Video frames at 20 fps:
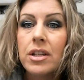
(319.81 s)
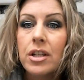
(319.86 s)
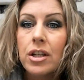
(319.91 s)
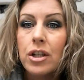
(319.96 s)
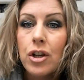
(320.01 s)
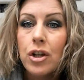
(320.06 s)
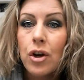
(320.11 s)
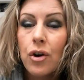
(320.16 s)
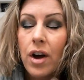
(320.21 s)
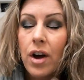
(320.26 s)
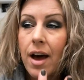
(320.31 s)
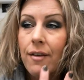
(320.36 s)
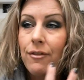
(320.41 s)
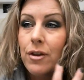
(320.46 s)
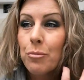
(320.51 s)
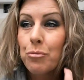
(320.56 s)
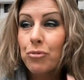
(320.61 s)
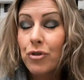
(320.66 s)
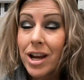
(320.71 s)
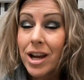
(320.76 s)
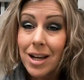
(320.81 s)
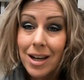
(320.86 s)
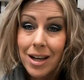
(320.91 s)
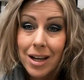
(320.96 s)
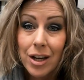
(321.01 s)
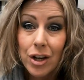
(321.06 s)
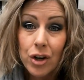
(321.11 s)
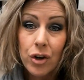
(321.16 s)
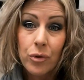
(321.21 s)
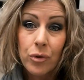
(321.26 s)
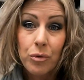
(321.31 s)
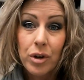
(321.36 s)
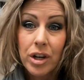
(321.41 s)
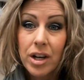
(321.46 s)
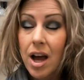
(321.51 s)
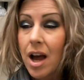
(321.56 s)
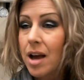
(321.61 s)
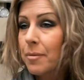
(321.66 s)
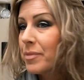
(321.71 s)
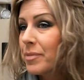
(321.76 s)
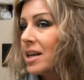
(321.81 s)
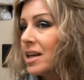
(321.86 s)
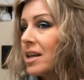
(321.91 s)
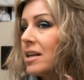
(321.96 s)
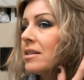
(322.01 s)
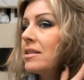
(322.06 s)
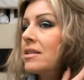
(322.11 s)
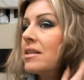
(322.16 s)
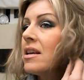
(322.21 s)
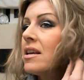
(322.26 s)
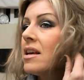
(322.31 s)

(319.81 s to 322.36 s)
you know, have it braided or whatnot, because